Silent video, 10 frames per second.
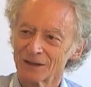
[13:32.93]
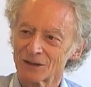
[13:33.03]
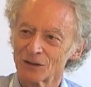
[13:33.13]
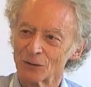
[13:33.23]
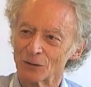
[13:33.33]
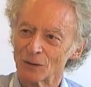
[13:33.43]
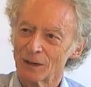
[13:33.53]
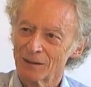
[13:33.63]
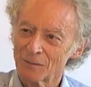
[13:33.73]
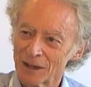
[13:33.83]
to
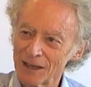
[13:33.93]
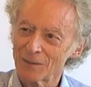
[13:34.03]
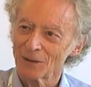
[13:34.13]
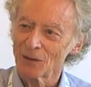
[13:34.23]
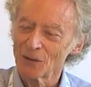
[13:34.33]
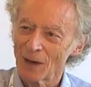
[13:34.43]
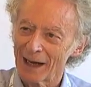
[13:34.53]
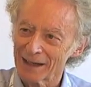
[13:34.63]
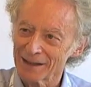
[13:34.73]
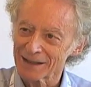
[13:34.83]
people who
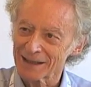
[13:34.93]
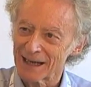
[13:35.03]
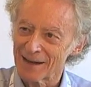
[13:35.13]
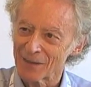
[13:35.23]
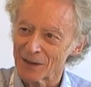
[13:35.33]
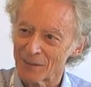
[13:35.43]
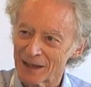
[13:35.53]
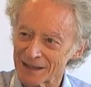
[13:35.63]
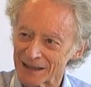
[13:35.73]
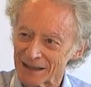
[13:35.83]
understand the basics.